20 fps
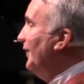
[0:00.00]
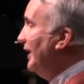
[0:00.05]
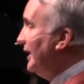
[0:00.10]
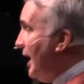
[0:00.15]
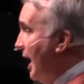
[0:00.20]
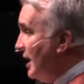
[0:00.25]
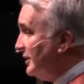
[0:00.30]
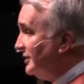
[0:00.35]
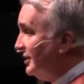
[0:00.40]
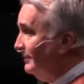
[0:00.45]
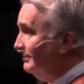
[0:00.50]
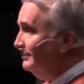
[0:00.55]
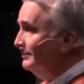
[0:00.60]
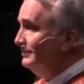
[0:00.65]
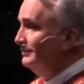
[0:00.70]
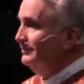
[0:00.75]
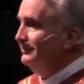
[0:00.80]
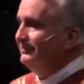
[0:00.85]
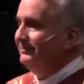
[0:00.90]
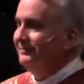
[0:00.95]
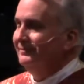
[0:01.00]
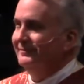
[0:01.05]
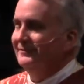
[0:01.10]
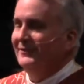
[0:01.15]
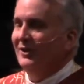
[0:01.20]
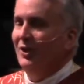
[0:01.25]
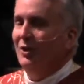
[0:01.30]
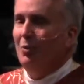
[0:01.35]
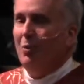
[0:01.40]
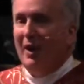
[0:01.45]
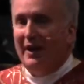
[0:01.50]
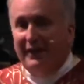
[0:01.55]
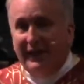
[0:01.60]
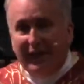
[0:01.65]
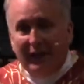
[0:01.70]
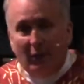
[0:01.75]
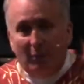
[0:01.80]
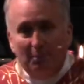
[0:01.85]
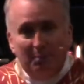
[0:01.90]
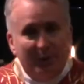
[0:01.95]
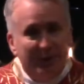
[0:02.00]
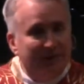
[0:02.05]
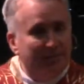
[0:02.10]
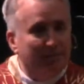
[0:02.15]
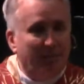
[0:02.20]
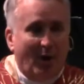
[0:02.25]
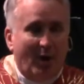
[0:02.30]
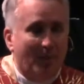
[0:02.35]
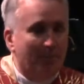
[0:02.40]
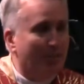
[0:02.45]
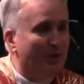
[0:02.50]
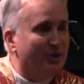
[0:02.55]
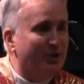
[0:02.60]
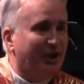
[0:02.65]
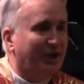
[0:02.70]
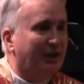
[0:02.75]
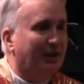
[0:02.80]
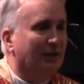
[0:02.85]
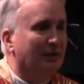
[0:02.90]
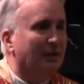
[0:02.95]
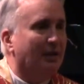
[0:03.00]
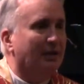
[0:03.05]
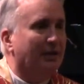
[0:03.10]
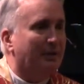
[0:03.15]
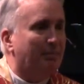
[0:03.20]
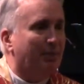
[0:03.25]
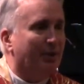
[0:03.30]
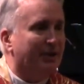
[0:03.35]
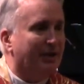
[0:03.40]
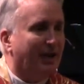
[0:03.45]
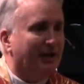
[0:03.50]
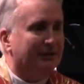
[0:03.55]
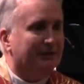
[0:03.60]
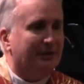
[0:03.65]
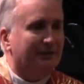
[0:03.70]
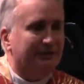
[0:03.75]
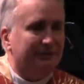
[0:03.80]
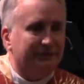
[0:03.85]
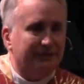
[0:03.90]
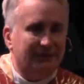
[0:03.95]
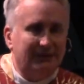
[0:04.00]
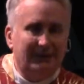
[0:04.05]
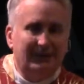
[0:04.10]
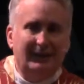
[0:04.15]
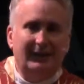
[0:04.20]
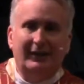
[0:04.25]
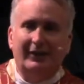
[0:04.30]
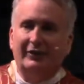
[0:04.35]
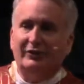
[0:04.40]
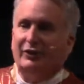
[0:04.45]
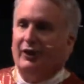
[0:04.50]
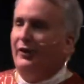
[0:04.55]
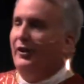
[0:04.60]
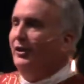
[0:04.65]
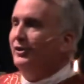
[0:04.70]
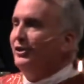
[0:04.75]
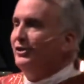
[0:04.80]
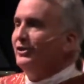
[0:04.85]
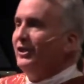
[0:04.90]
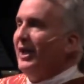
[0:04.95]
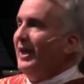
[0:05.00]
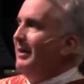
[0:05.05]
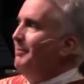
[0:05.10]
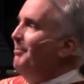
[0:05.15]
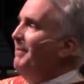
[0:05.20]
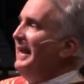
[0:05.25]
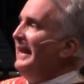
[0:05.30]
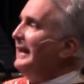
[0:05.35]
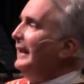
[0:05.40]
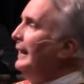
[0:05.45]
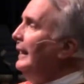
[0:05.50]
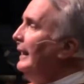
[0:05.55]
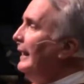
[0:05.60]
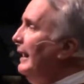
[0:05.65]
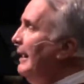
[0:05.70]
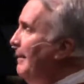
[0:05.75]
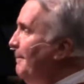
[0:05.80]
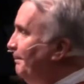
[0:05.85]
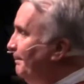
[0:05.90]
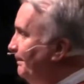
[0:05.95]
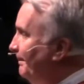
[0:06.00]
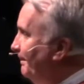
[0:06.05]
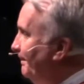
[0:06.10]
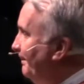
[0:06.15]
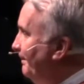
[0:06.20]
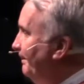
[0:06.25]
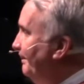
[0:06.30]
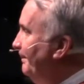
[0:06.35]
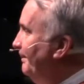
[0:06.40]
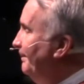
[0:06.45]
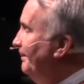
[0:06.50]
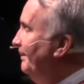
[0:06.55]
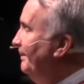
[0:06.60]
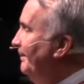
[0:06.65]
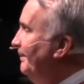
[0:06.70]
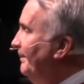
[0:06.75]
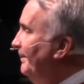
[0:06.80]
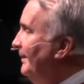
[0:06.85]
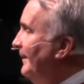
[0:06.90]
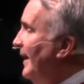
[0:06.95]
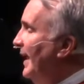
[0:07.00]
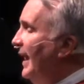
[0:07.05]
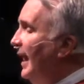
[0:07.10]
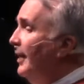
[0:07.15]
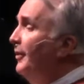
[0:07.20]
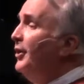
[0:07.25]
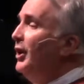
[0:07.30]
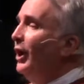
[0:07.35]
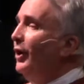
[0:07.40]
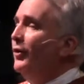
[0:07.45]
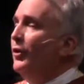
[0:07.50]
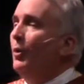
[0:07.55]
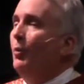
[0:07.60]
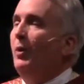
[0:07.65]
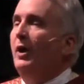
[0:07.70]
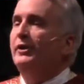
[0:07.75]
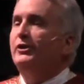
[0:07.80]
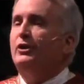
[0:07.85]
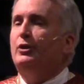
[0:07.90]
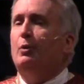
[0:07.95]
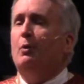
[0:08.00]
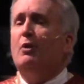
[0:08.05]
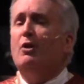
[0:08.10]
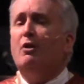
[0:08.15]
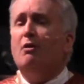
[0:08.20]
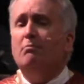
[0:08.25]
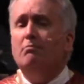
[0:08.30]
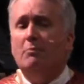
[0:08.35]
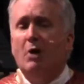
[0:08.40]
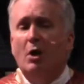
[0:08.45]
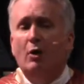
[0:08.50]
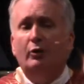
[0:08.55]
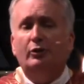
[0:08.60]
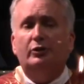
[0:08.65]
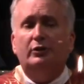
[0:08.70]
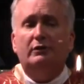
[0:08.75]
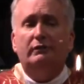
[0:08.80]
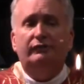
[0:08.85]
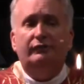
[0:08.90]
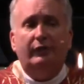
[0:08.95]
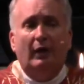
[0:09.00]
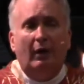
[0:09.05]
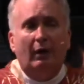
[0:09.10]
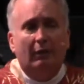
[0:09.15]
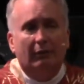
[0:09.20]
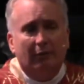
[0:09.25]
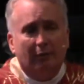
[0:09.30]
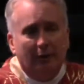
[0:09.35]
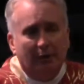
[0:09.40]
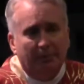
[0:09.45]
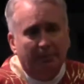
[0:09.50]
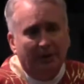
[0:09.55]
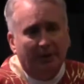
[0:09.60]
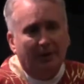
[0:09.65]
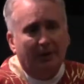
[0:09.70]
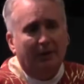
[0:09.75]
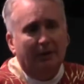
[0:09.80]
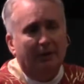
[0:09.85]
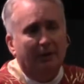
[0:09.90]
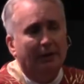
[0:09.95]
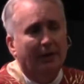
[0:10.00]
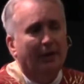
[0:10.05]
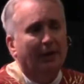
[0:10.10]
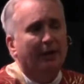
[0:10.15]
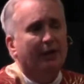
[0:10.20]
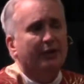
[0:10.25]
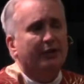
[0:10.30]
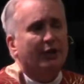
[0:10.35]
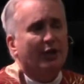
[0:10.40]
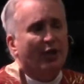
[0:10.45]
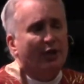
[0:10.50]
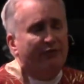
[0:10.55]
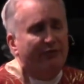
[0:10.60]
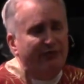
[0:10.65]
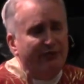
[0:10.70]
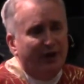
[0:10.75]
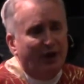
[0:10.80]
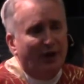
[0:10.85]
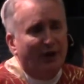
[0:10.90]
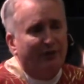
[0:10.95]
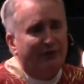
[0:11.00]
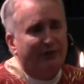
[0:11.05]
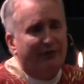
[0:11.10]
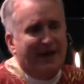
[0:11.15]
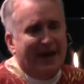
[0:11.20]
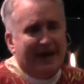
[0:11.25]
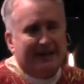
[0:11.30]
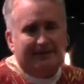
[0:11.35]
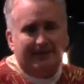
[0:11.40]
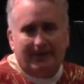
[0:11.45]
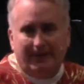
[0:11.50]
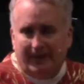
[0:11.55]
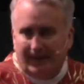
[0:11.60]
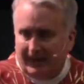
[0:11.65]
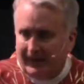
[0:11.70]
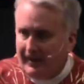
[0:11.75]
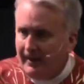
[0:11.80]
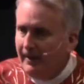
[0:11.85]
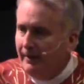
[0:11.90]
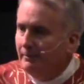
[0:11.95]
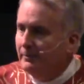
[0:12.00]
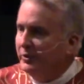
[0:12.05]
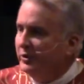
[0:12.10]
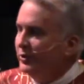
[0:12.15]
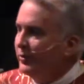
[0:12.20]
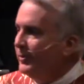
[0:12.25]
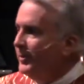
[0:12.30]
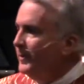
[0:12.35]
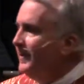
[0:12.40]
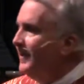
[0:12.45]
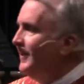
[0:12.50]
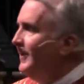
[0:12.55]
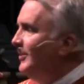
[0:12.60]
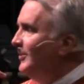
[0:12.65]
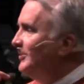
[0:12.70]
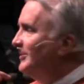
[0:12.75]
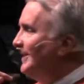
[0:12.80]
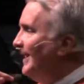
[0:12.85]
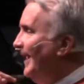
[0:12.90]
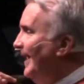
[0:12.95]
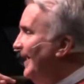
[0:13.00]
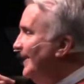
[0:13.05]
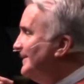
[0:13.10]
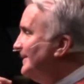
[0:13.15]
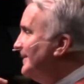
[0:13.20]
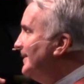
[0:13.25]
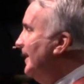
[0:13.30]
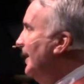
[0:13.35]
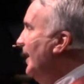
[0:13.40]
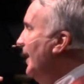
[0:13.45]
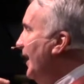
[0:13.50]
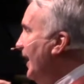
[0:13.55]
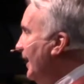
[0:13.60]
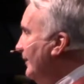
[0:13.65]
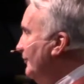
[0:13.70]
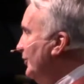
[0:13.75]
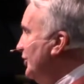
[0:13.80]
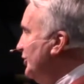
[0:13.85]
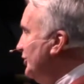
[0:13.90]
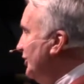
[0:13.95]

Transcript: they gossip, why they don't, aren't particularly productive. So they're just kind of making it up. And they're the ones who are the most vulnerable to the fear factor that comes through the newscast every